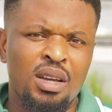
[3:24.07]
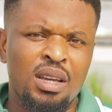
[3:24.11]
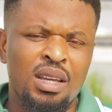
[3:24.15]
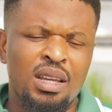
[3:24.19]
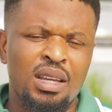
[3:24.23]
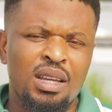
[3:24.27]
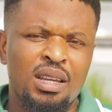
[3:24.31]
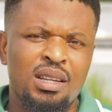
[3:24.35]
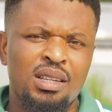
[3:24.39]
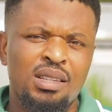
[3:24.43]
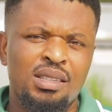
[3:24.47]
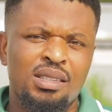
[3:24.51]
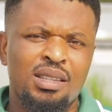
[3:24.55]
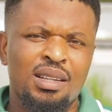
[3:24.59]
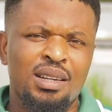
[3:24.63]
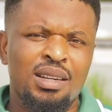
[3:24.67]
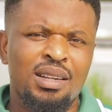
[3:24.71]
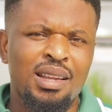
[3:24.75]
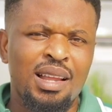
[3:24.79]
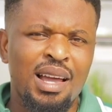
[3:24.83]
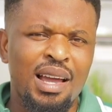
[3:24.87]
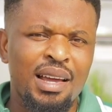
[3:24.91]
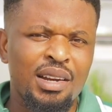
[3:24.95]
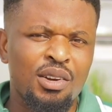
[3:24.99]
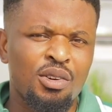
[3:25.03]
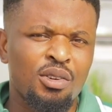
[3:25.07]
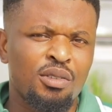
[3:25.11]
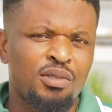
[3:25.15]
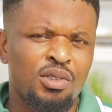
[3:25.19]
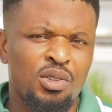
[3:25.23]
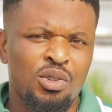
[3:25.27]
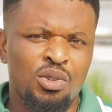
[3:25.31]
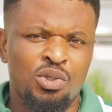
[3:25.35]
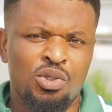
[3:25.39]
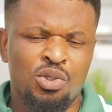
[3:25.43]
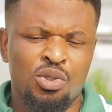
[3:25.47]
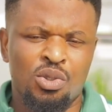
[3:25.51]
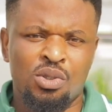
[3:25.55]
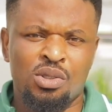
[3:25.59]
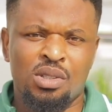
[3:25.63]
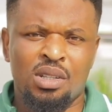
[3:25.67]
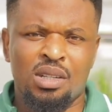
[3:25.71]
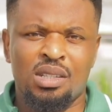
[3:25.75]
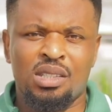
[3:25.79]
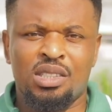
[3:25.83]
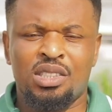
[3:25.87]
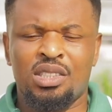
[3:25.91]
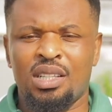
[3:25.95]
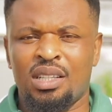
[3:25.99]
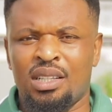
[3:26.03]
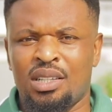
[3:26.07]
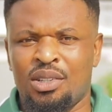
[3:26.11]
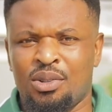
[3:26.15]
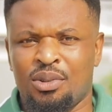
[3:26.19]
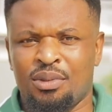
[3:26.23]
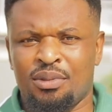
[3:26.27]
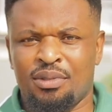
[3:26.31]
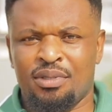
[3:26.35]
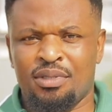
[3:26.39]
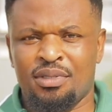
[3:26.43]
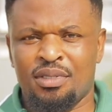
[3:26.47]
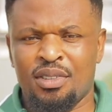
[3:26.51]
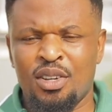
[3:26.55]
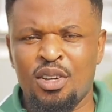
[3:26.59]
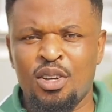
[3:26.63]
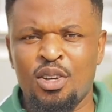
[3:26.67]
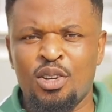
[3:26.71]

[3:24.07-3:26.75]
It is the lining of the uterus that is shedding off.